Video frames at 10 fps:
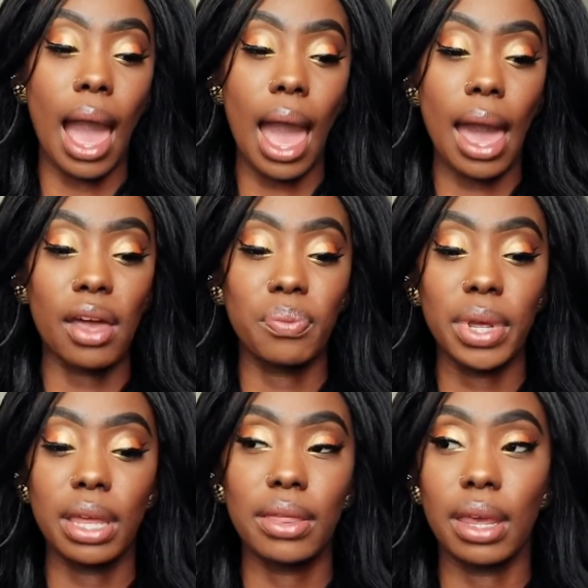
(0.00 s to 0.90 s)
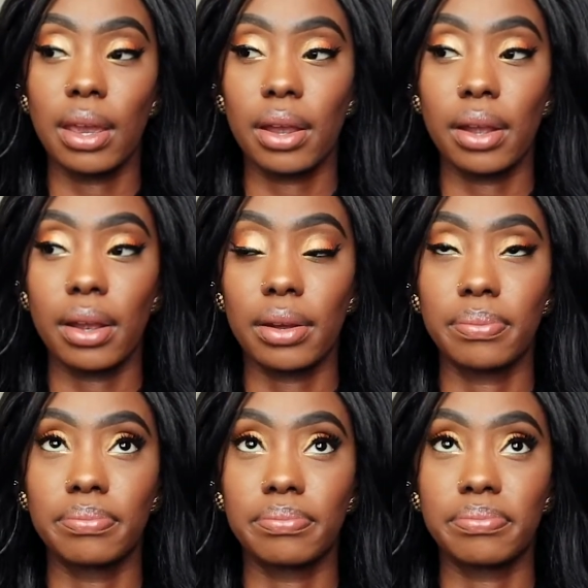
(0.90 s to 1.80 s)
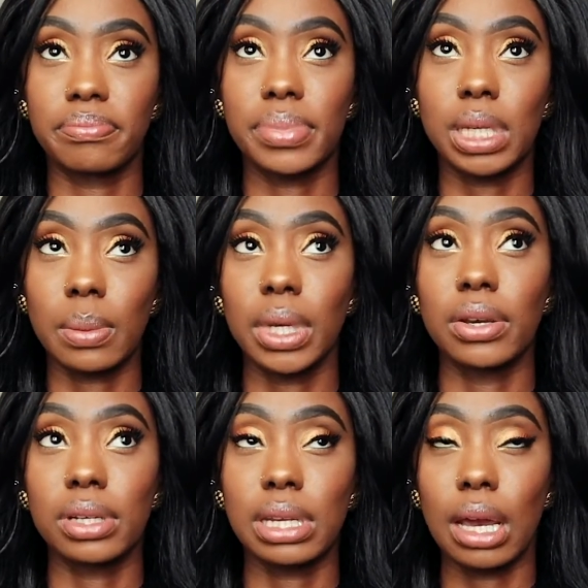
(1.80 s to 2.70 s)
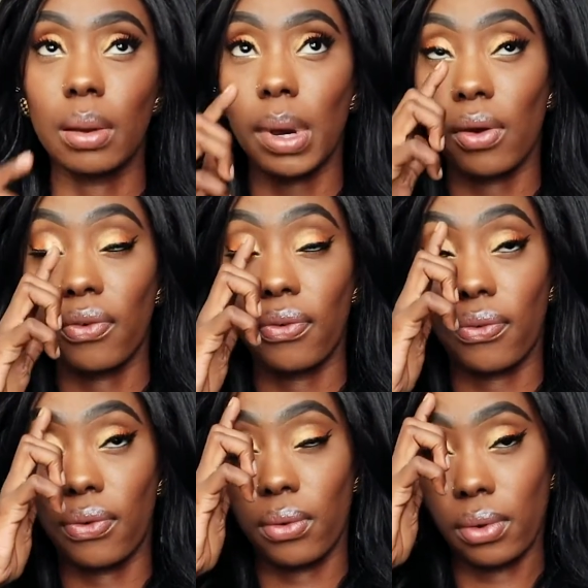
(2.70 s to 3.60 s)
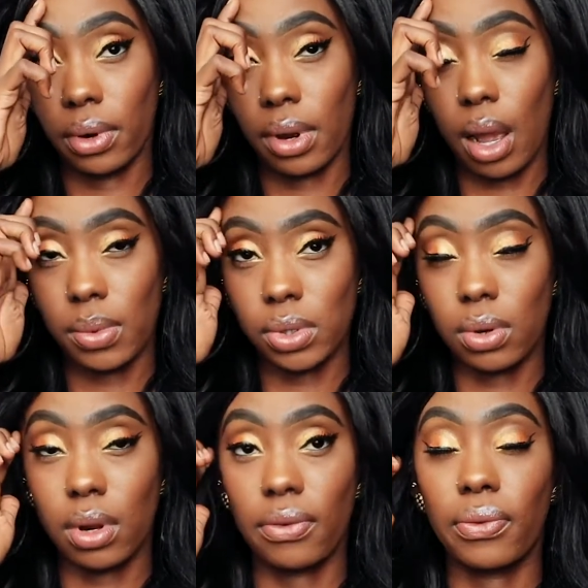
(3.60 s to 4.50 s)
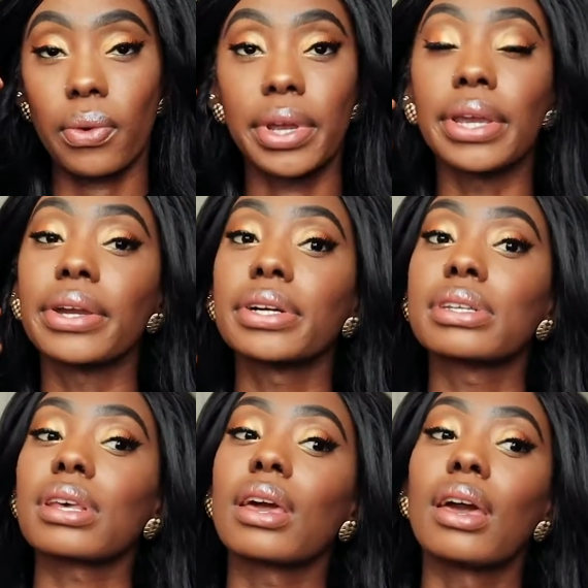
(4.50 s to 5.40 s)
I've been there some years now, about almost going on 4 years.